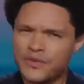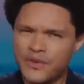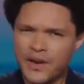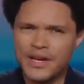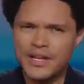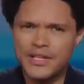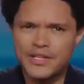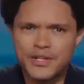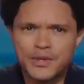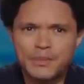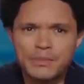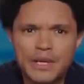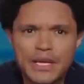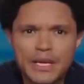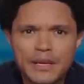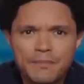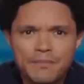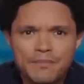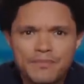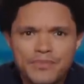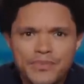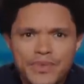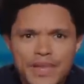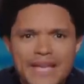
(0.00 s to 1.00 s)
funny to me
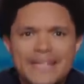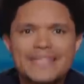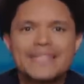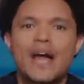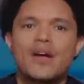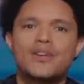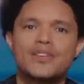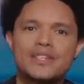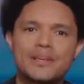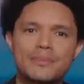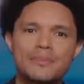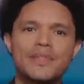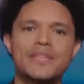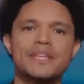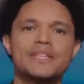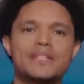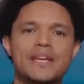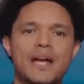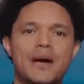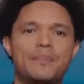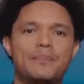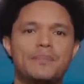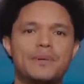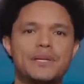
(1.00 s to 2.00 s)
is how some of these
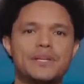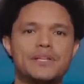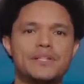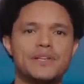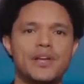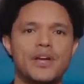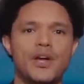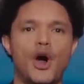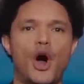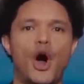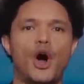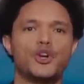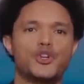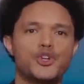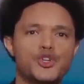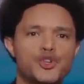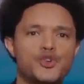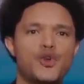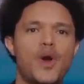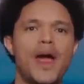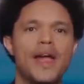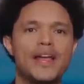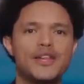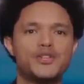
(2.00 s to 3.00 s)
companies are
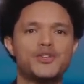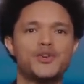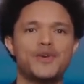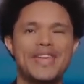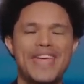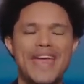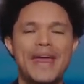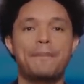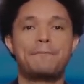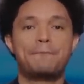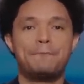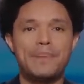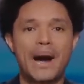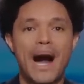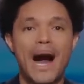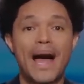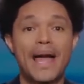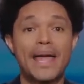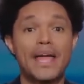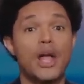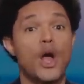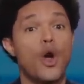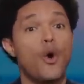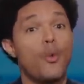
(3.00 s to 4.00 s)
trying to get
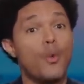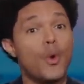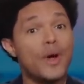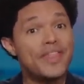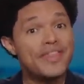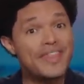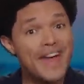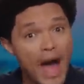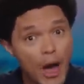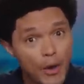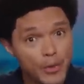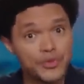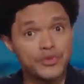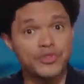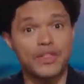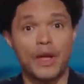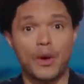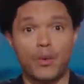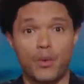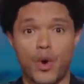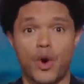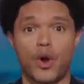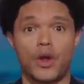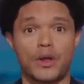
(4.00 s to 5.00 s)
by without
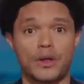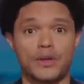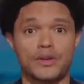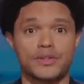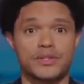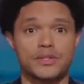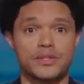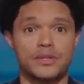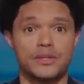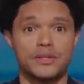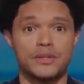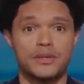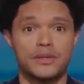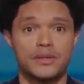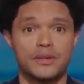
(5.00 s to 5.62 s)
their workers.